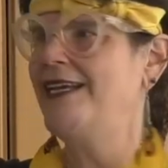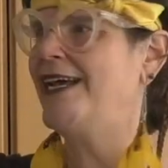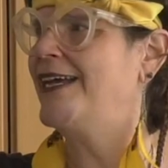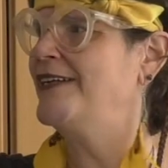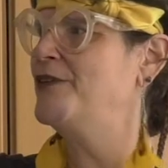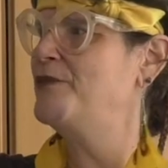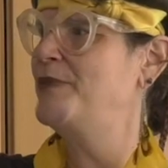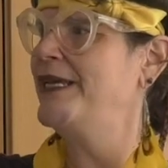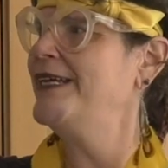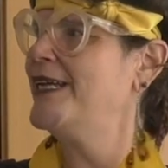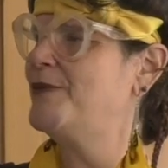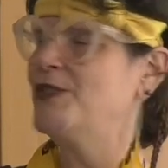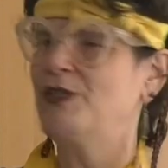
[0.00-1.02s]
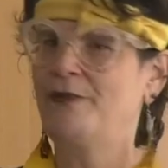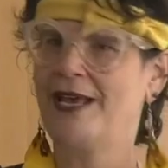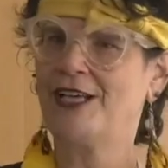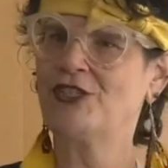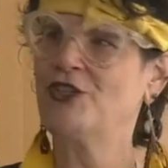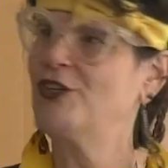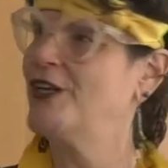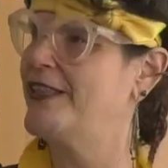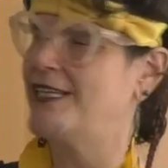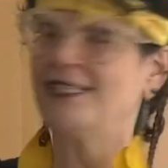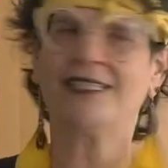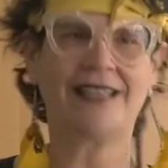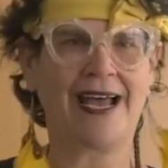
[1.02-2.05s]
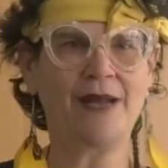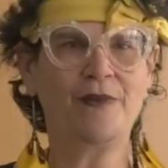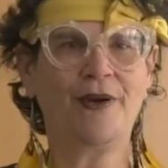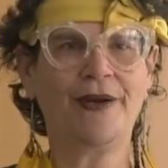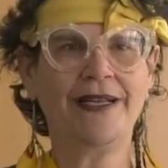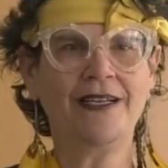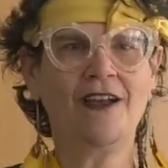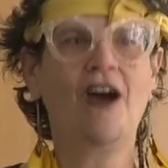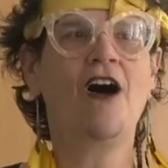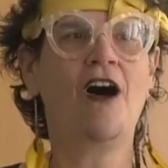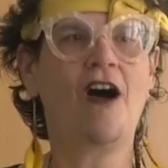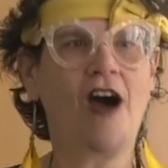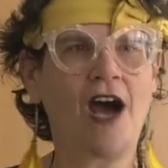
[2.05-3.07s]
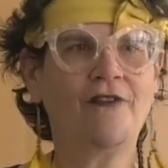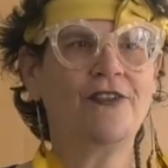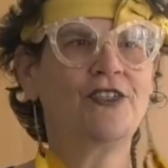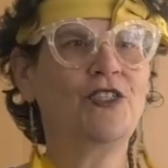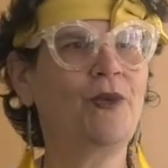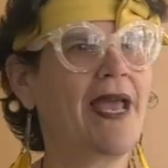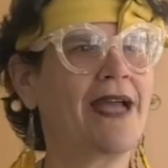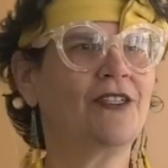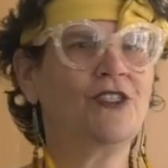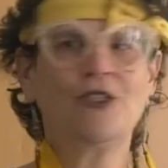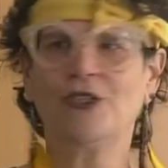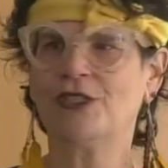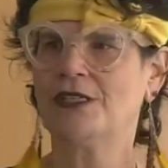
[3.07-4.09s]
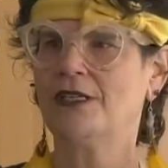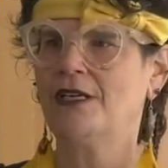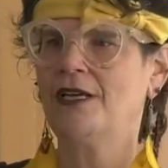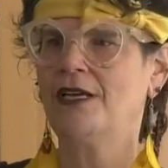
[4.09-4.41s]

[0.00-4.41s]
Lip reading: And being able to master this library offers you answers.